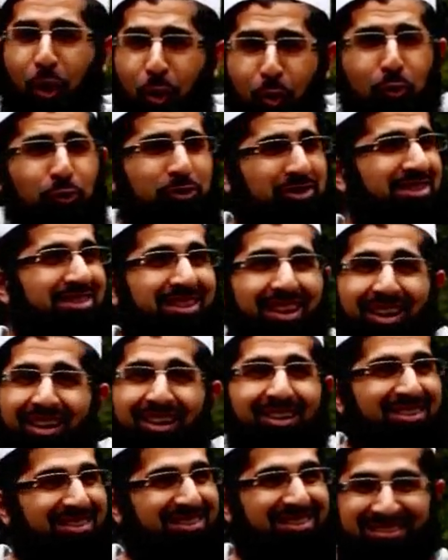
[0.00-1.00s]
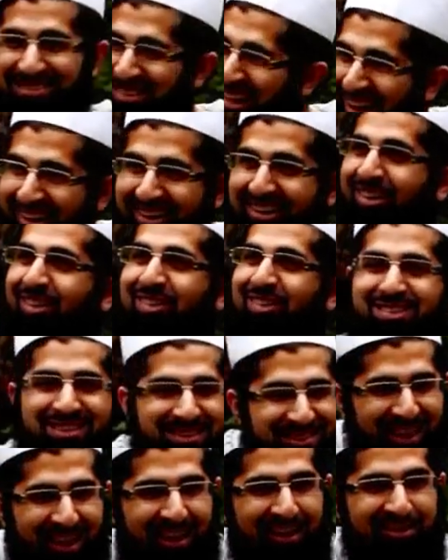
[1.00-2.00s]
Don't start standing
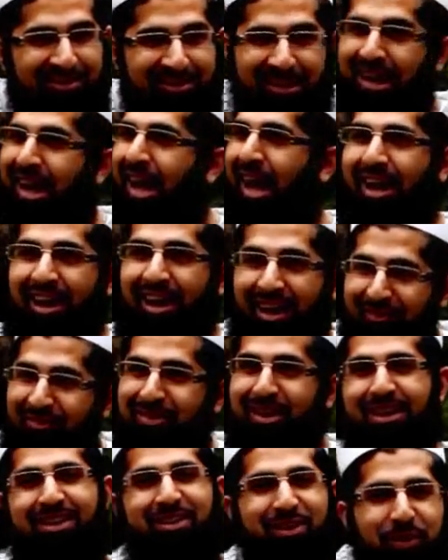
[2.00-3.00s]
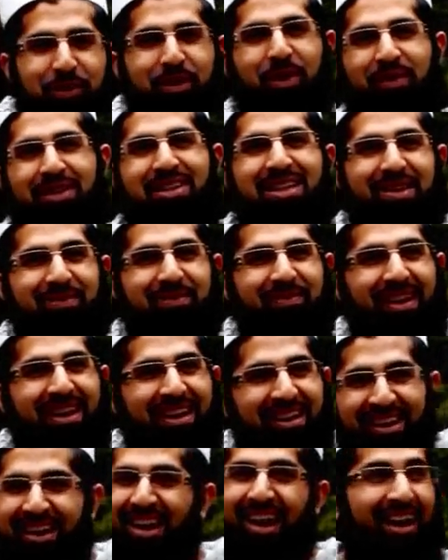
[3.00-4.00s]
on stage and having a 2-hour
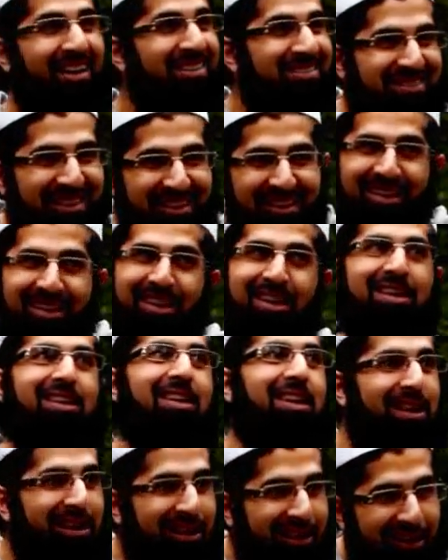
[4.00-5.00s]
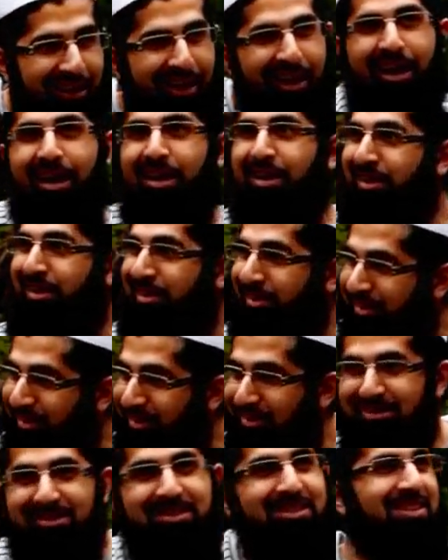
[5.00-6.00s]
debate and say, yeah,
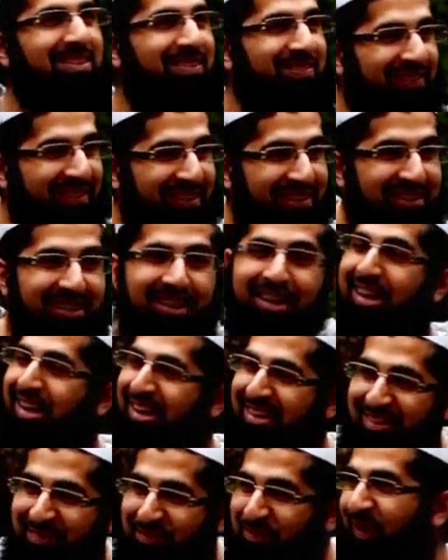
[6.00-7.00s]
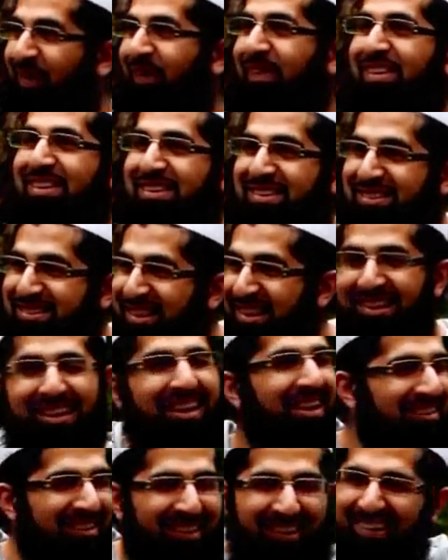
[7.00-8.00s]
atheism and yeah, the morals
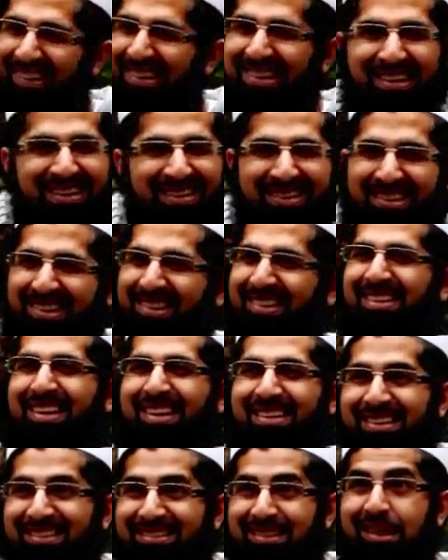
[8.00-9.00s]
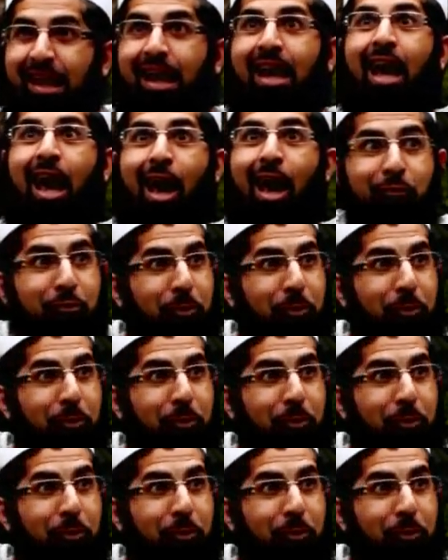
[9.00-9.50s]
and you don't need God and this and that.